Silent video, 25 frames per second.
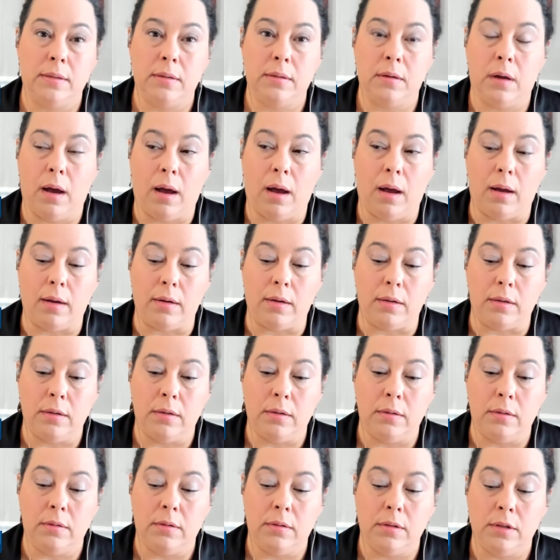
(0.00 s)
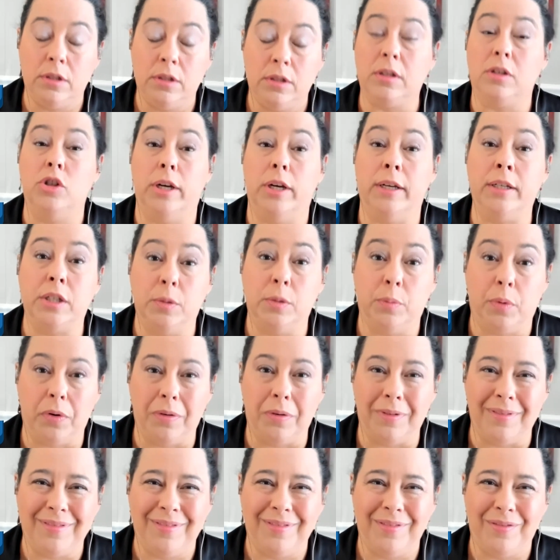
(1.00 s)
uh, suggestible,
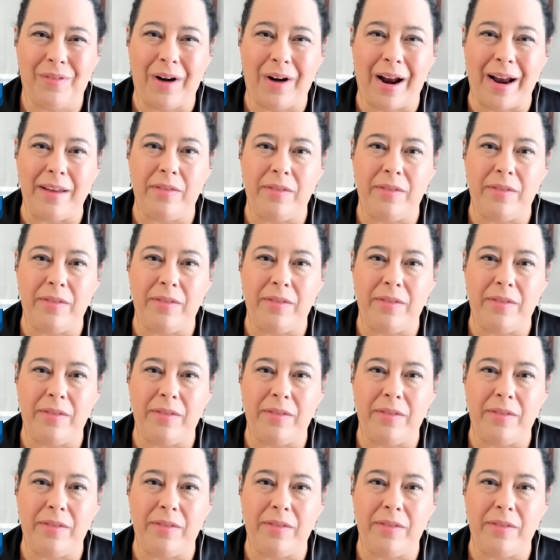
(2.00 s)
right?